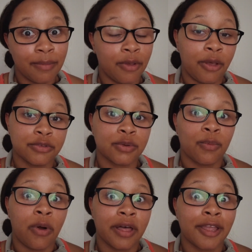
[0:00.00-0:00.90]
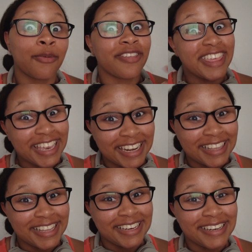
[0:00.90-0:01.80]
but also walking within
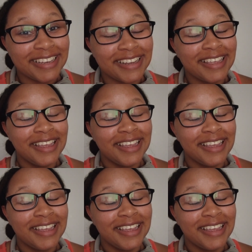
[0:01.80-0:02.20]
London